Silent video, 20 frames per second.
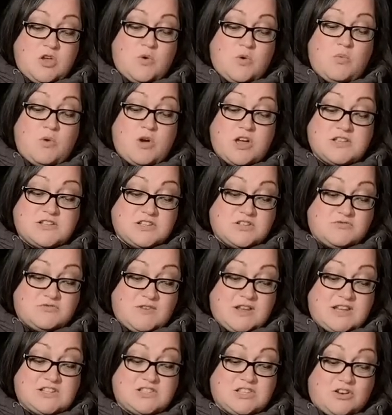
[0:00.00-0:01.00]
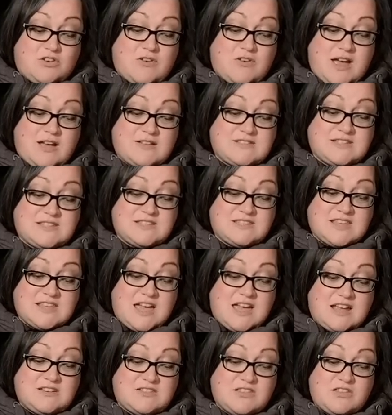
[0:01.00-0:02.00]
Word had reached the crowds
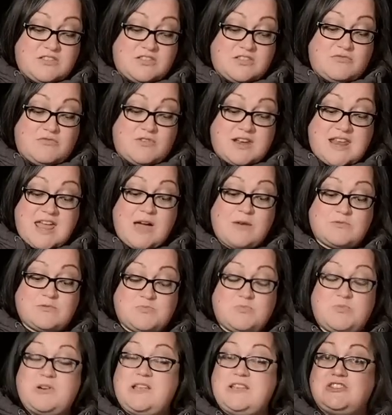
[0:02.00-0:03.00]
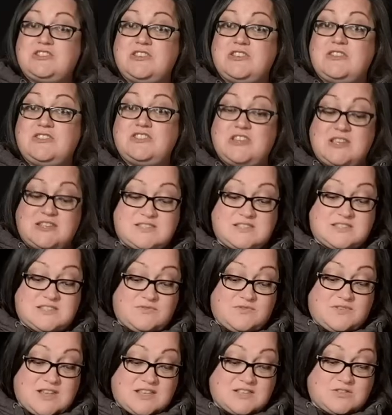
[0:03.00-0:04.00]
inside that the renowned preacher, Jesus
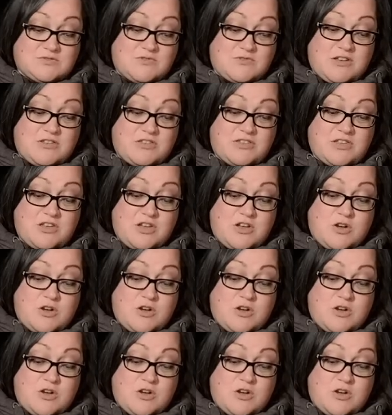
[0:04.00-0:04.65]
of Nazareth,